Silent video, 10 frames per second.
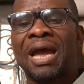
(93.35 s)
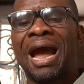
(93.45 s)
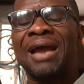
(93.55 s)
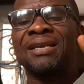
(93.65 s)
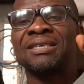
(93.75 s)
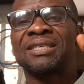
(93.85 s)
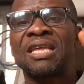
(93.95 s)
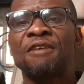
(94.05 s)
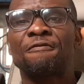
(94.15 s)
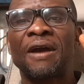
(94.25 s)
and
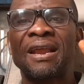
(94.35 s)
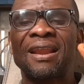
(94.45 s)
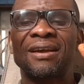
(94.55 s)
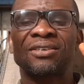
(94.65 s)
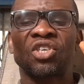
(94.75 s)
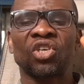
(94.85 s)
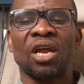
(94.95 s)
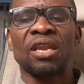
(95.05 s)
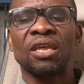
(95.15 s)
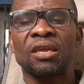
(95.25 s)
stay
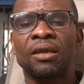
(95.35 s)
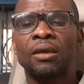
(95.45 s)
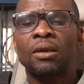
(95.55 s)
financially